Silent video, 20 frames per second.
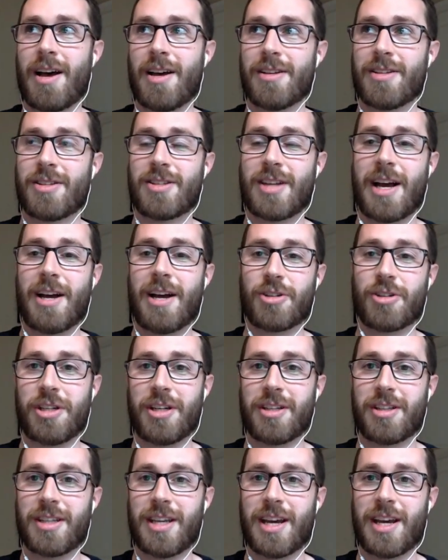style
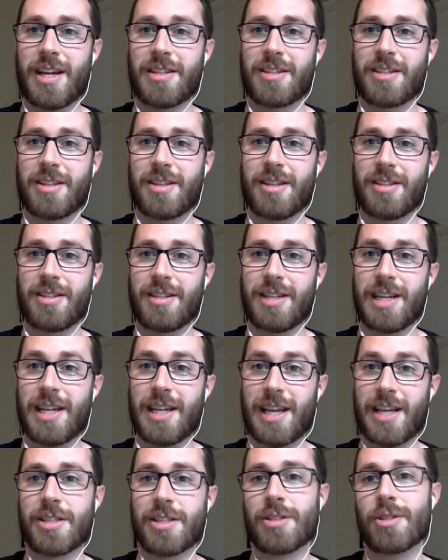sheet at the end that
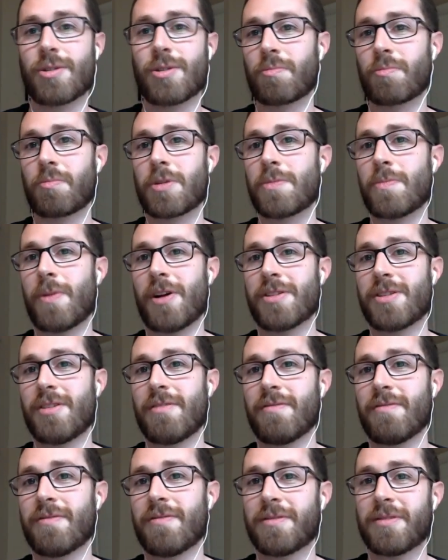isn't
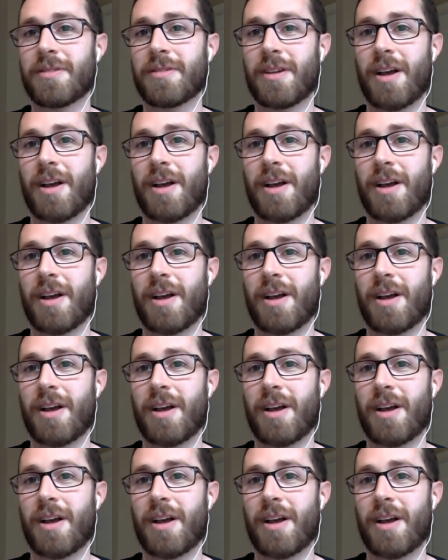responsive.